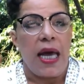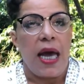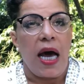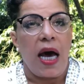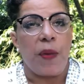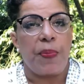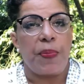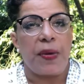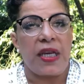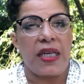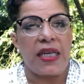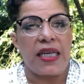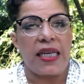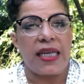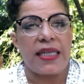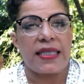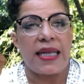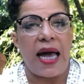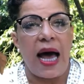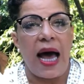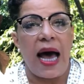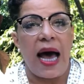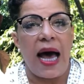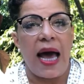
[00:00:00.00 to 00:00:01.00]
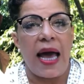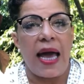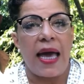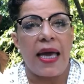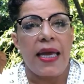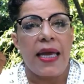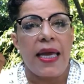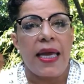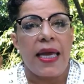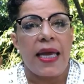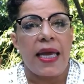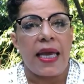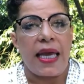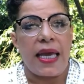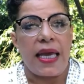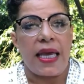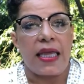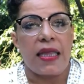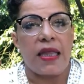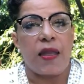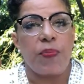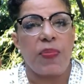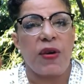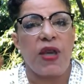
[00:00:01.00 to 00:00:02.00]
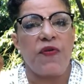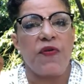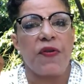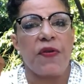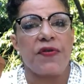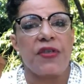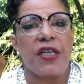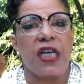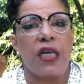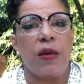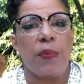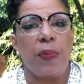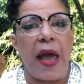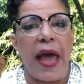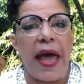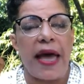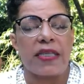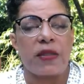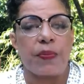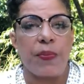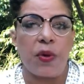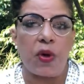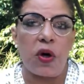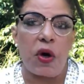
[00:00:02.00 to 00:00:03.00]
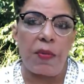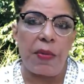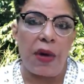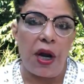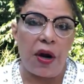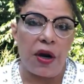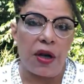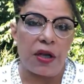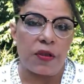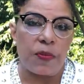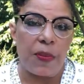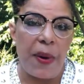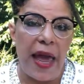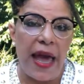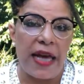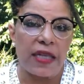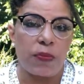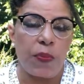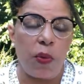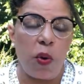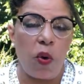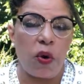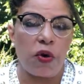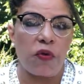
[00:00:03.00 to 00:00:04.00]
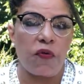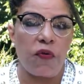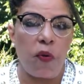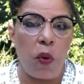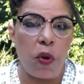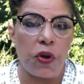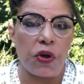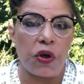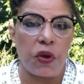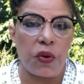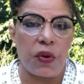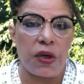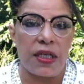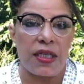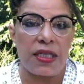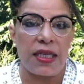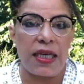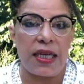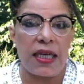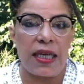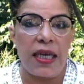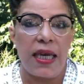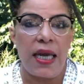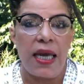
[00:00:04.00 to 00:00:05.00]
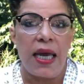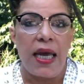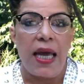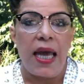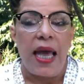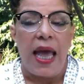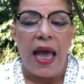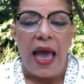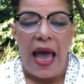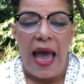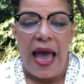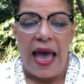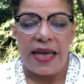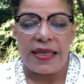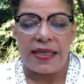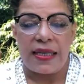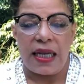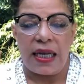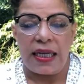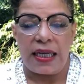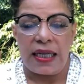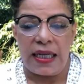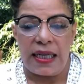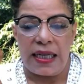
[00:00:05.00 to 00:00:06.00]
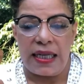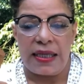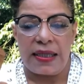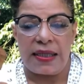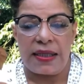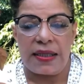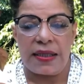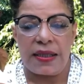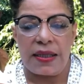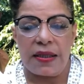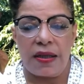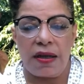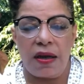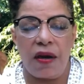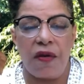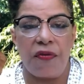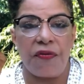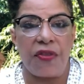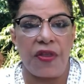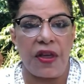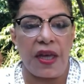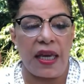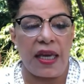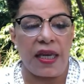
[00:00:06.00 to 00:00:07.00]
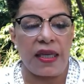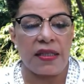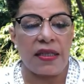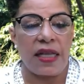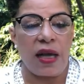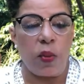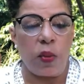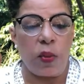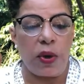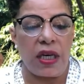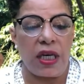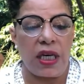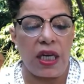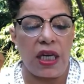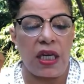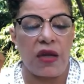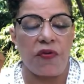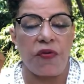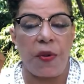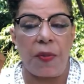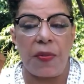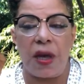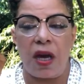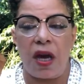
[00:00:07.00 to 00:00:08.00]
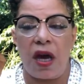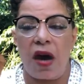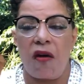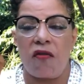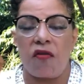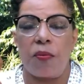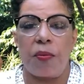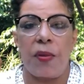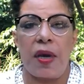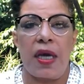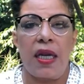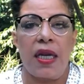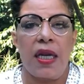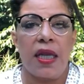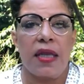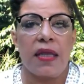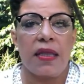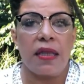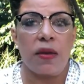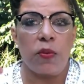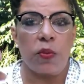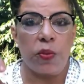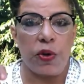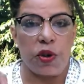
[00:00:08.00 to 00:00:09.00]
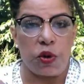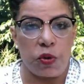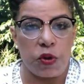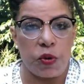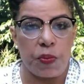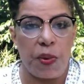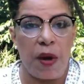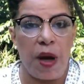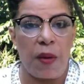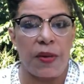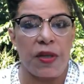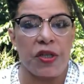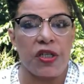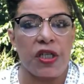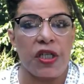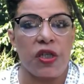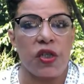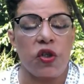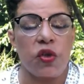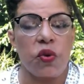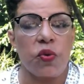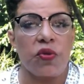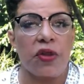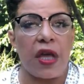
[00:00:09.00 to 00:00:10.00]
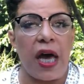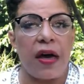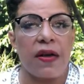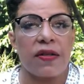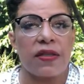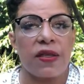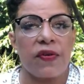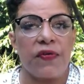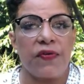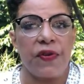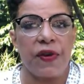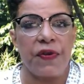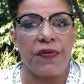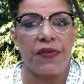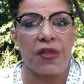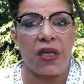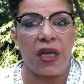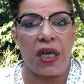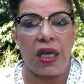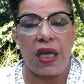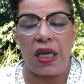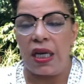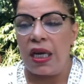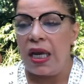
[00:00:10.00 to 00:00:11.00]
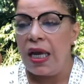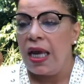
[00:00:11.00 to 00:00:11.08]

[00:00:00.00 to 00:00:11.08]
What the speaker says: Appendix I in the P15 Passbook, America's Passport for Unity, has a list of things that we need from the government, which was published in 2015.